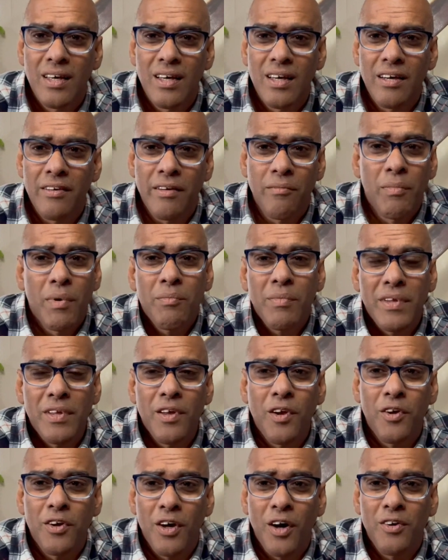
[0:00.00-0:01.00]
Remember, you
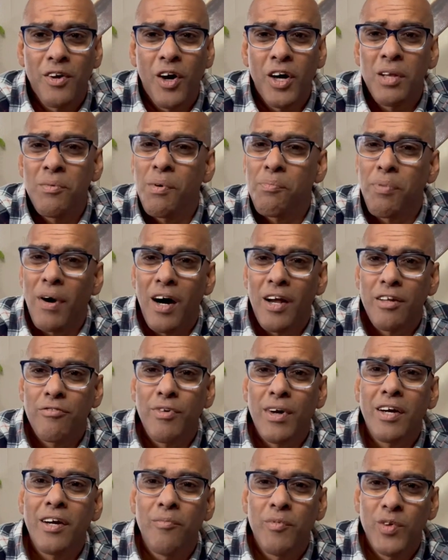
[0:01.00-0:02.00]
know, you're going to be part of a
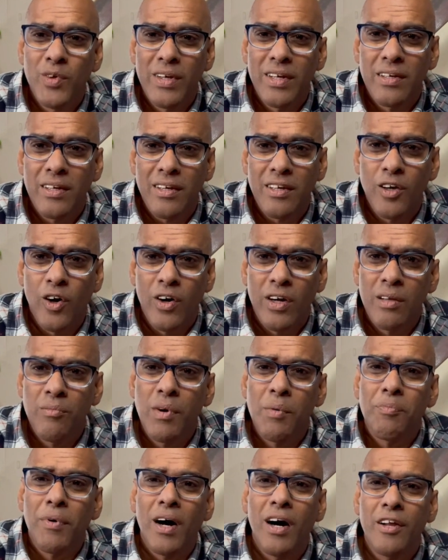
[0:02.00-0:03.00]
community. You're going to be
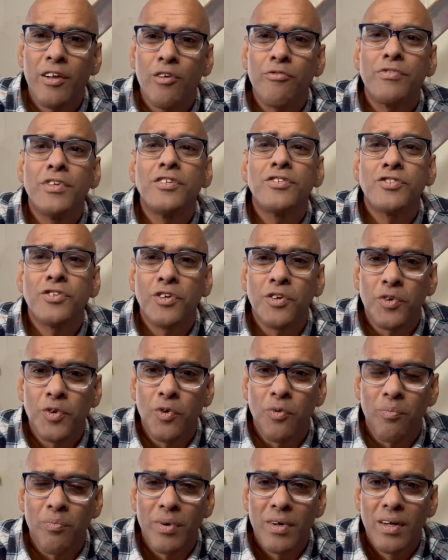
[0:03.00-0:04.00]
part of this
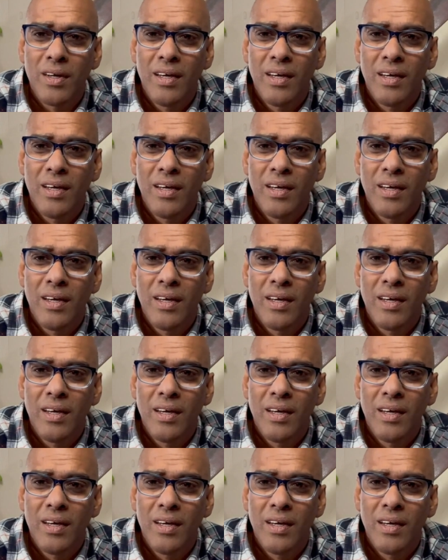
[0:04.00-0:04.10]
group.